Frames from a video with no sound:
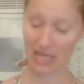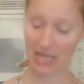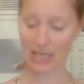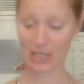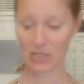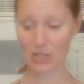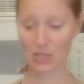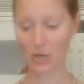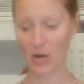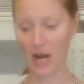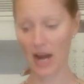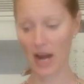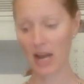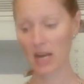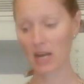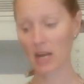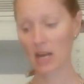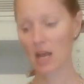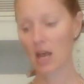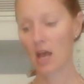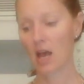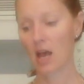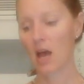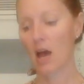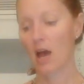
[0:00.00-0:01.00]
think it's great.
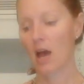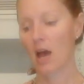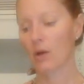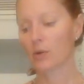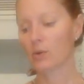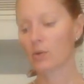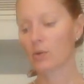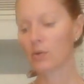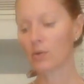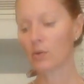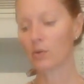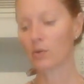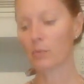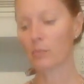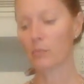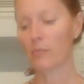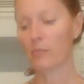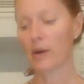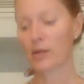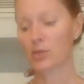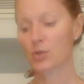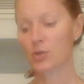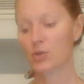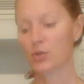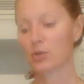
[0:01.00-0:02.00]
Ooh,
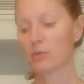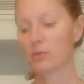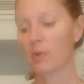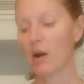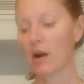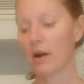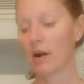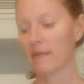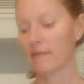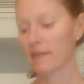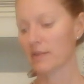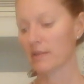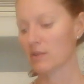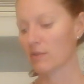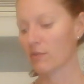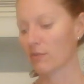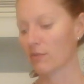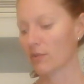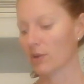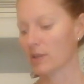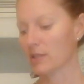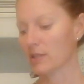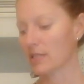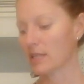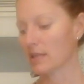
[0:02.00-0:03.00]
Mushroom Harvest
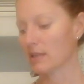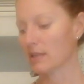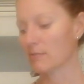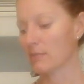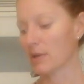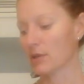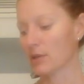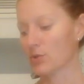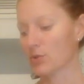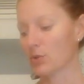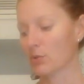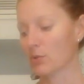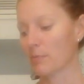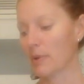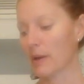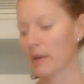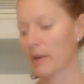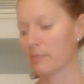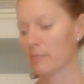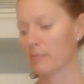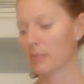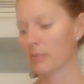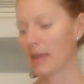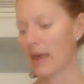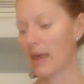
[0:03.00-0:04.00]
14 Mushroom
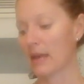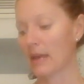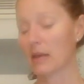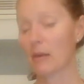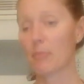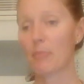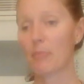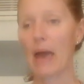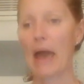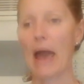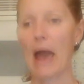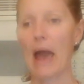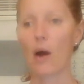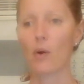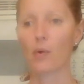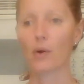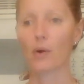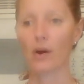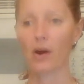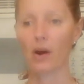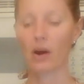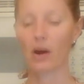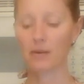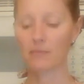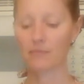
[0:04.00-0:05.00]
Blend
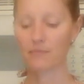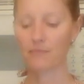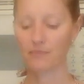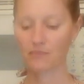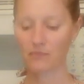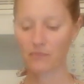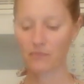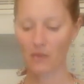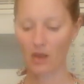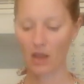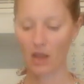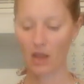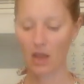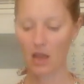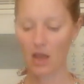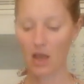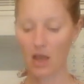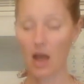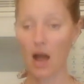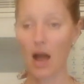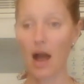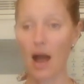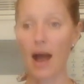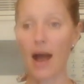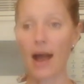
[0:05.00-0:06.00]
Powder.
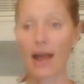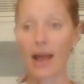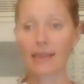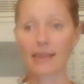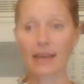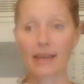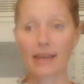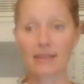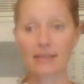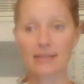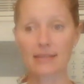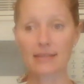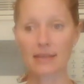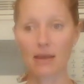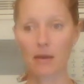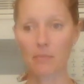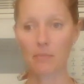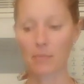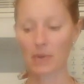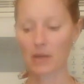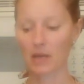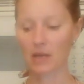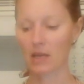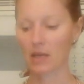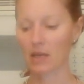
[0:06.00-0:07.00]
I like this
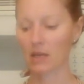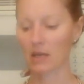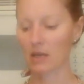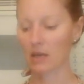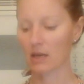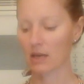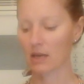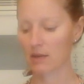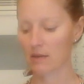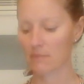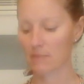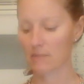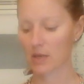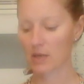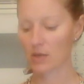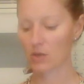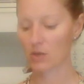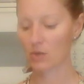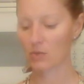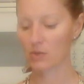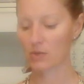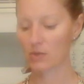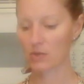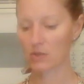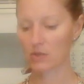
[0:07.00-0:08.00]
company. It
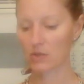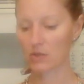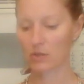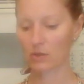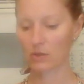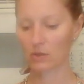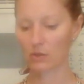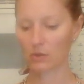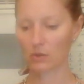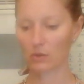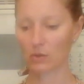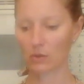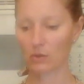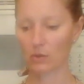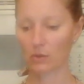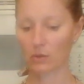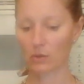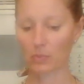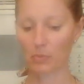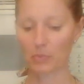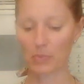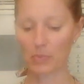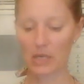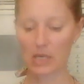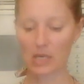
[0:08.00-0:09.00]
used to
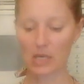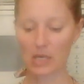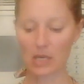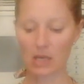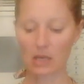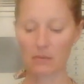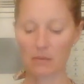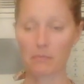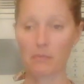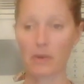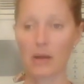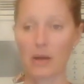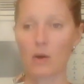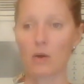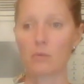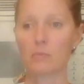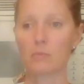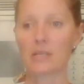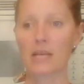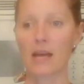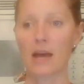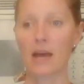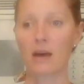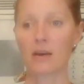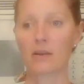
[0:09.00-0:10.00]
be in my
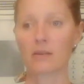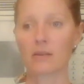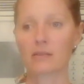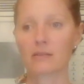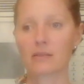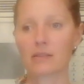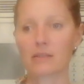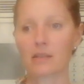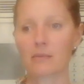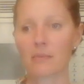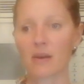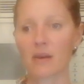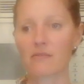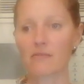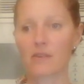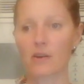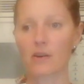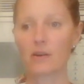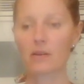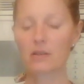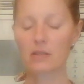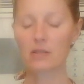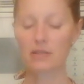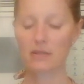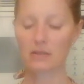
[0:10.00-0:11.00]
hometown near my
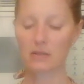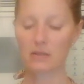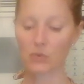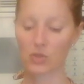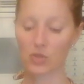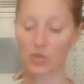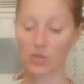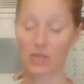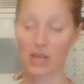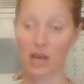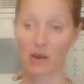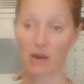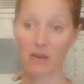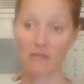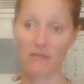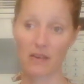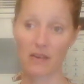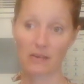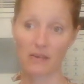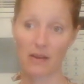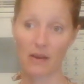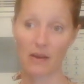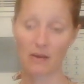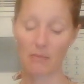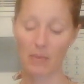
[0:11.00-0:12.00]
folks, which is how I
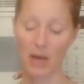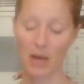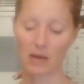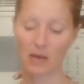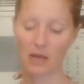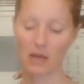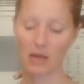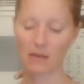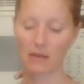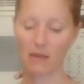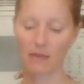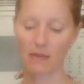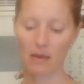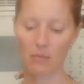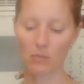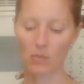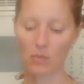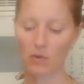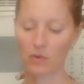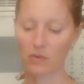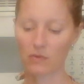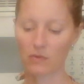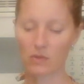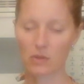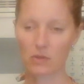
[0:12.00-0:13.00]
found out about it. And then they
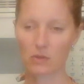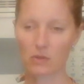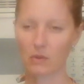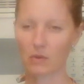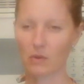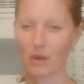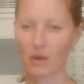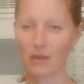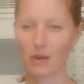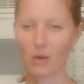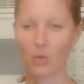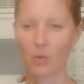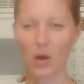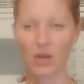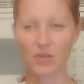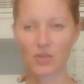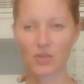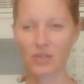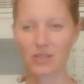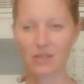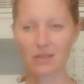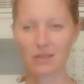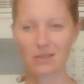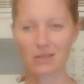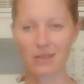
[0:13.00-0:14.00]
moved to, I think,
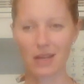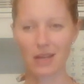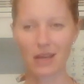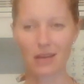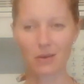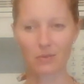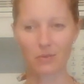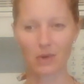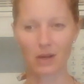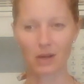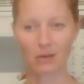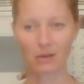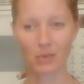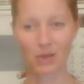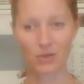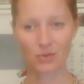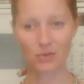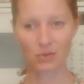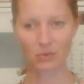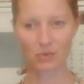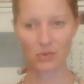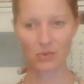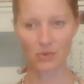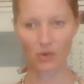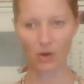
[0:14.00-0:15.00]
Washington State, where
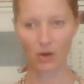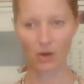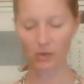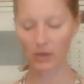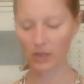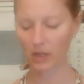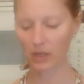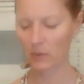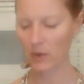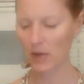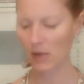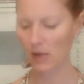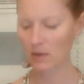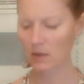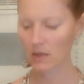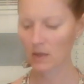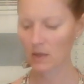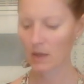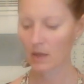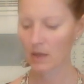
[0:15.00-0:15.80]
mushrooms grow really well.